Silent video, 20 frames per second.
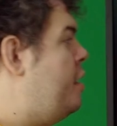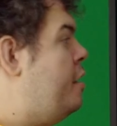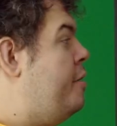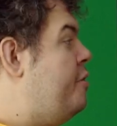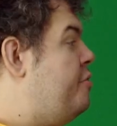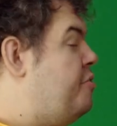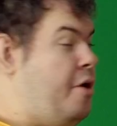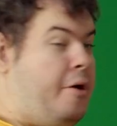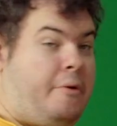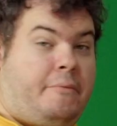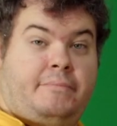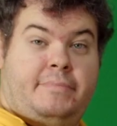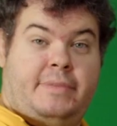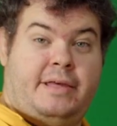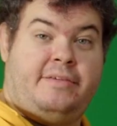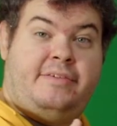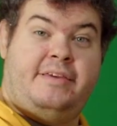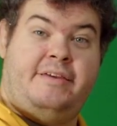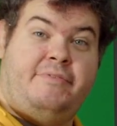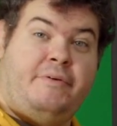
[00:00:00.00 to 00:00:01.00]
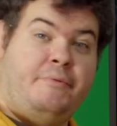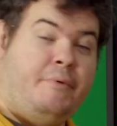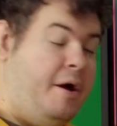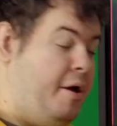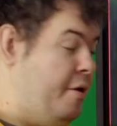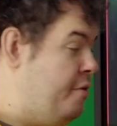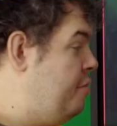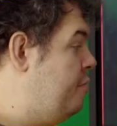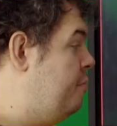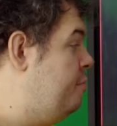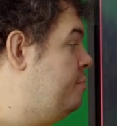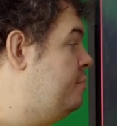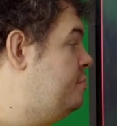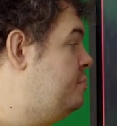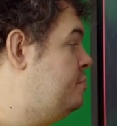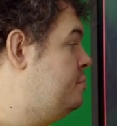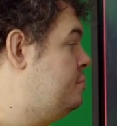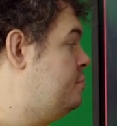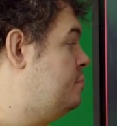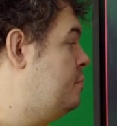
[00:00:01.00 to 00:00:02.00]
So let's see if it works.
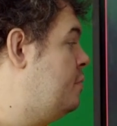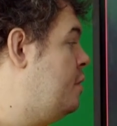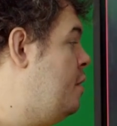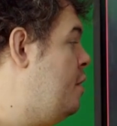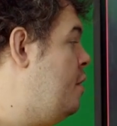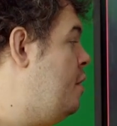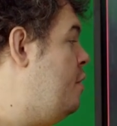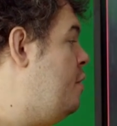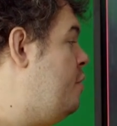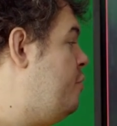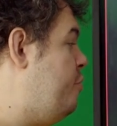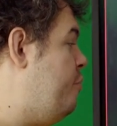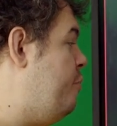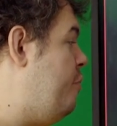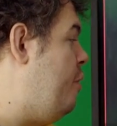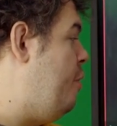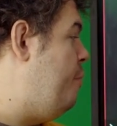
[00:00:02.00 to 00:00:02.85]
So we hop